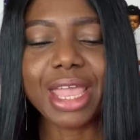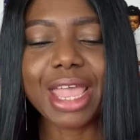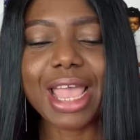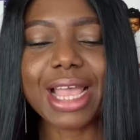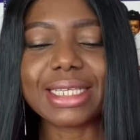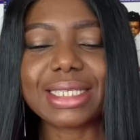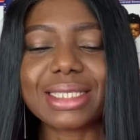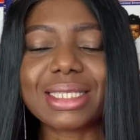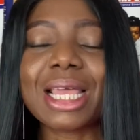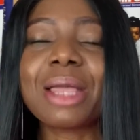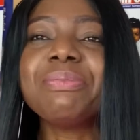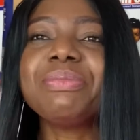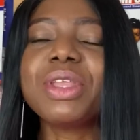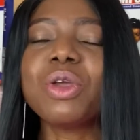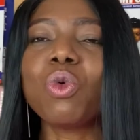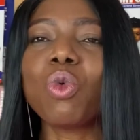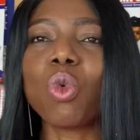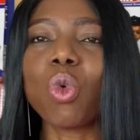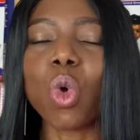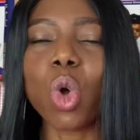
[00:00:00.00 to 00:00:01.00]
except the
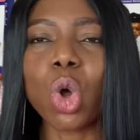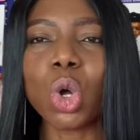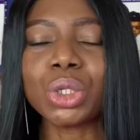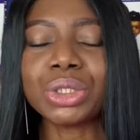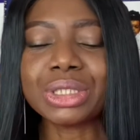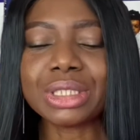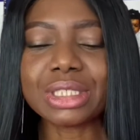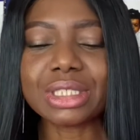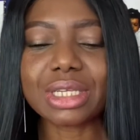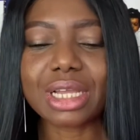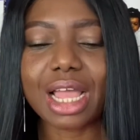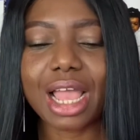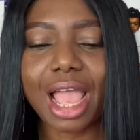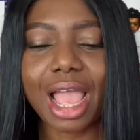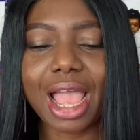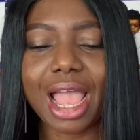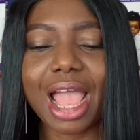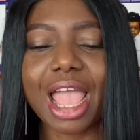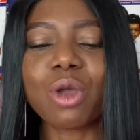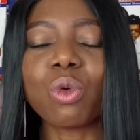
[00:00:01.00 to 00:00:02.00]
one
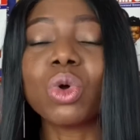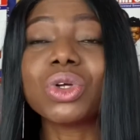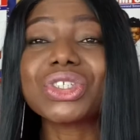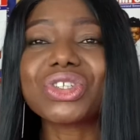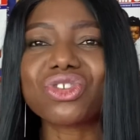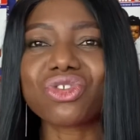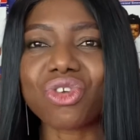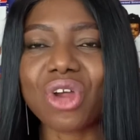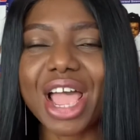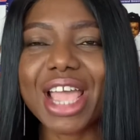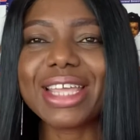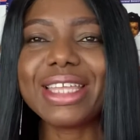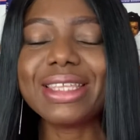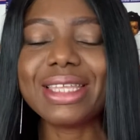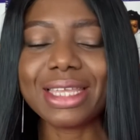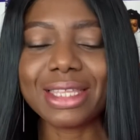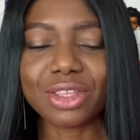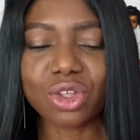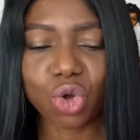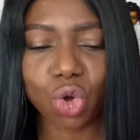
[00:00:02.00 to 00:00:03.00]
I was
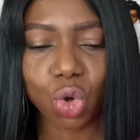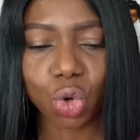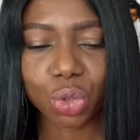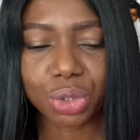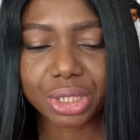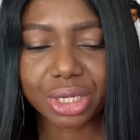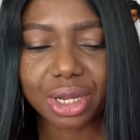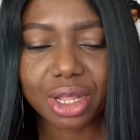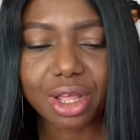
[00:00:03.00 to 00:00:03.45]
riding on.